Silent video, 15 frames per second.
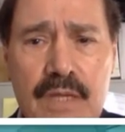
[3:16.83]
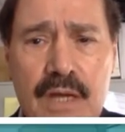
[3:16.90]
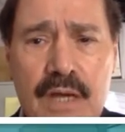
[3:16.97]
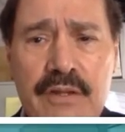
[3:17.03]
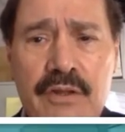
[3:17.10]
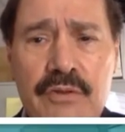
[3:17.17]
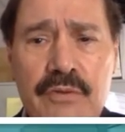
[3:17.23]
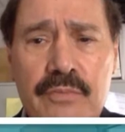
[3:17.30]

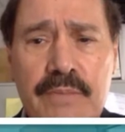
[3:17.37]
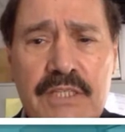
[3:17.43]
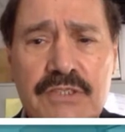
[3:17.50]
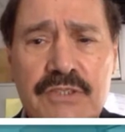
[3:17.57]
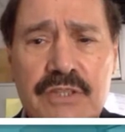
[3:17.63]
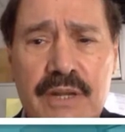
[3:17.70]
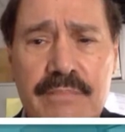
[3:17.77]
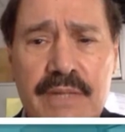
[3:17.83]
Another
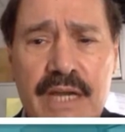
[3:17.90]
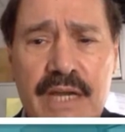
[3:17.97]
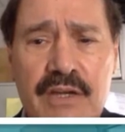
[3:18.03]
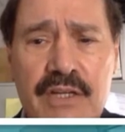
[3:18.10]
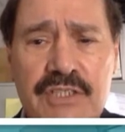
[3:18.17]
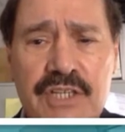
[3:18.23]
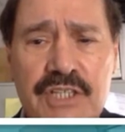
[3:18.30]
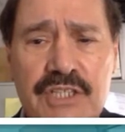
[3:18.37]
piece that I'm not
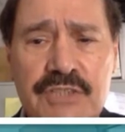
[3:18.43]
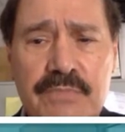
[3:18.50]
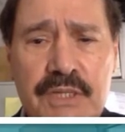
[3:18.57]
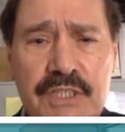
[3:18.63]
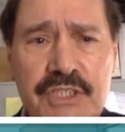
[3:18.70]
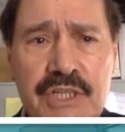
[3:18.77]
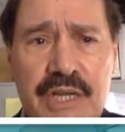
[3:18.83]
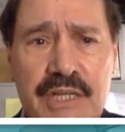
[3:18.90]
going to touch
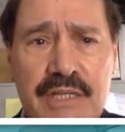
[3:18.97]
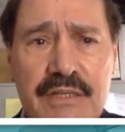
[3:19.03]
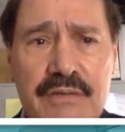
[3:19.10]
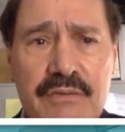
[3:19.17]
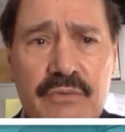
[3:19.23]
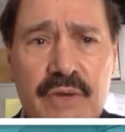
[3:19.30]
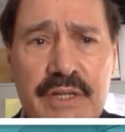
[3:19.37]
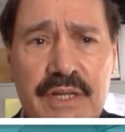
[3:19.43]
much on
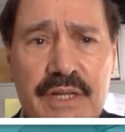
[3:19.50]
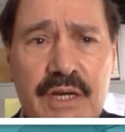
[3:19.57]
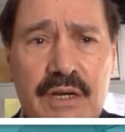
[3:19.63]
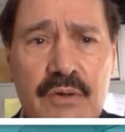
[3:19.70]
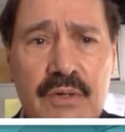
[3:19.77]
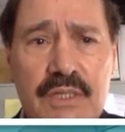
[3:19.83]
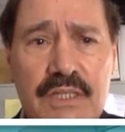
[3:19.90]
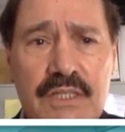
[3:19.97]
right
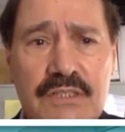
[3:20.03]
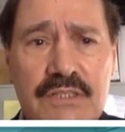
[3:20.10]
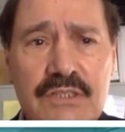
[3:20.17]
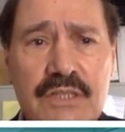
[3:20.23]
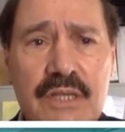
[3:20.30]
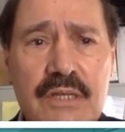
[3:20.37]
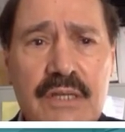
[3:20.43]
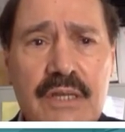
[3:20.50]
now is
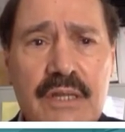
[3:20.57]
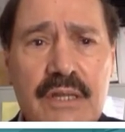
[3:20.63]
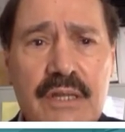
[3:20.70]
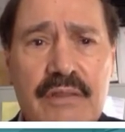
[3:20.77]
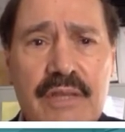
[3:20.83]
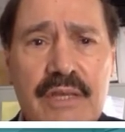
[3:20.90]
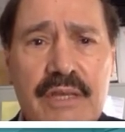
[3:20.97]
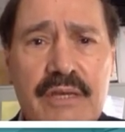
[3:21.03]

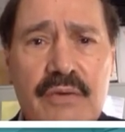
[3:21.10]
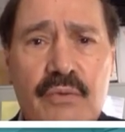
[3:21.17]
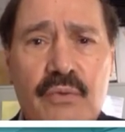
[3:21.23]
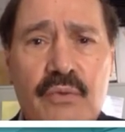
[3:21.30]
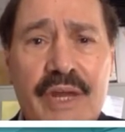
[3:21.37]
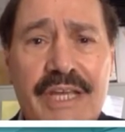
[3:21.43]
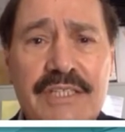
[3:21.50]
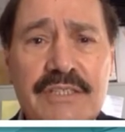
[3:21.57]
the
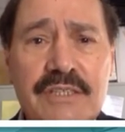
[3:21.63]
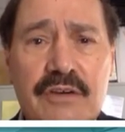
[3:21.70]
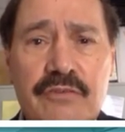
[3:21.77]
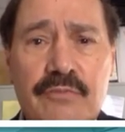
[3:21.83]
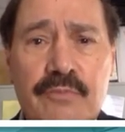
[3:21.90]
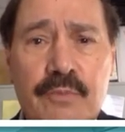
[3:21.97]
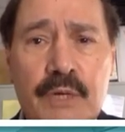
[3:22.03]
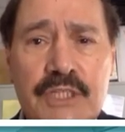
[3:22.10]
rate
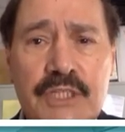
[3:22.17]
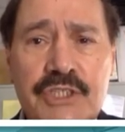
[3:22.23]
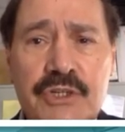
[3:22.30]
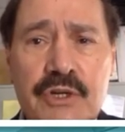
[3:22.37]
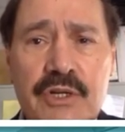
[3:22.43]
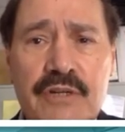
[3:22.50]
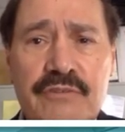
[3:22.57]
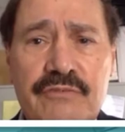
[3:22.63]
of pressure
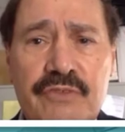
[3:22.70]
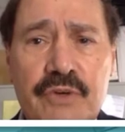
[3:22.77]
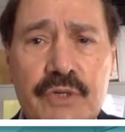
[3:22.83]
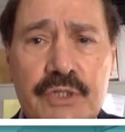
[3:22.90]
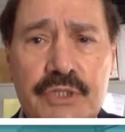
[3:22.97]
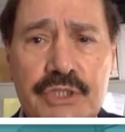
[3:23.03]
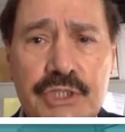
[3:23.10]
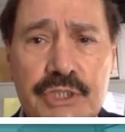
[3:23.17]

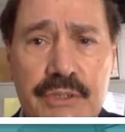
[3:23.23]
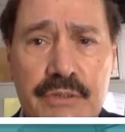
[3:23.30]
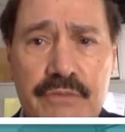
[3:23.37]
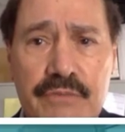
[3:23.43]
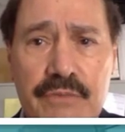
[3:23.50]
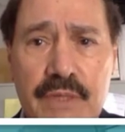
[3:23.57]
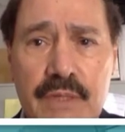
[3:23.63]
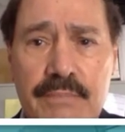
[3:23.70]
conversion
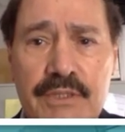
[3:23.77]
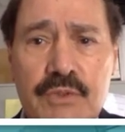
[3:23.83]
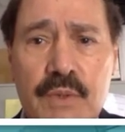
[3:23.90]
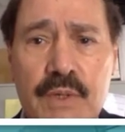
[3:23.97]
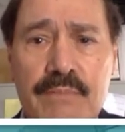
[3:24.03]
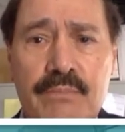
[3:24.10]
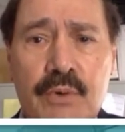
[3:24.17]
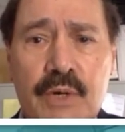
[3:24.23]

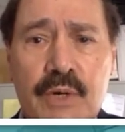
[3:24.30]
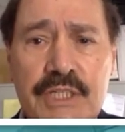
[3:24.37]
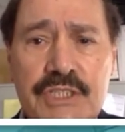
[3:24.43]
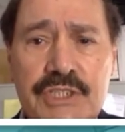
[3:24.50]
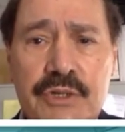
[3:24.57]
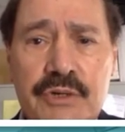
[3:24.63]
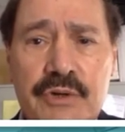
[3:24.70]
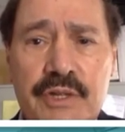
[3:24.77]
between
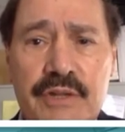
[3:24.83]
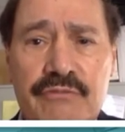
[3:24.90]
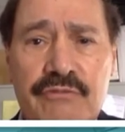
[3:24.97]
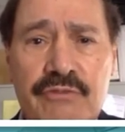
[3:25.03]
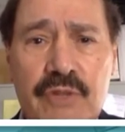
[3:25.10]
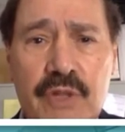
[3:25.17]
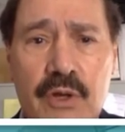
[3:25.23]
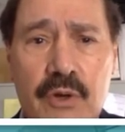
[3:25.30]
pressure and
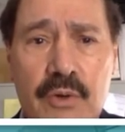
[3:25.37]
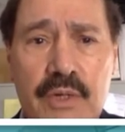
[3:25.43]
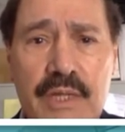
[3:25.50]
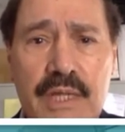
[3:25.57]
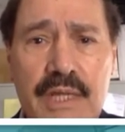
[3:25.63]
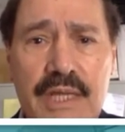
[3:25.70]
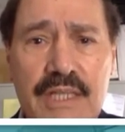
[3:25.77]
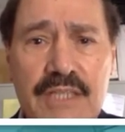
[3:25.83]
flow
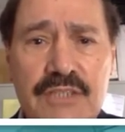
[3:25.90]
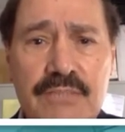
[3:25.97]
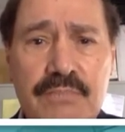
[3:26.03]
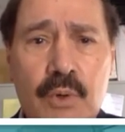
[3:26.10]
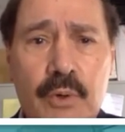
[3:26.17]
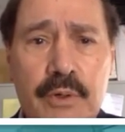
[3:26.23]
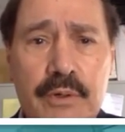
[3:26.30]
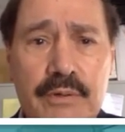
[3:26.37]
is
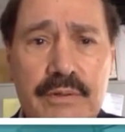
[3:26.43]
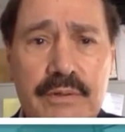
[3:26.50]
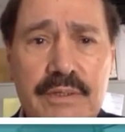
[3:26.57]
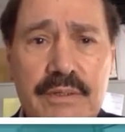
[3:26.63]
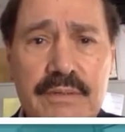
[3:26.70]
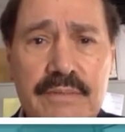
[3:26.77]
important.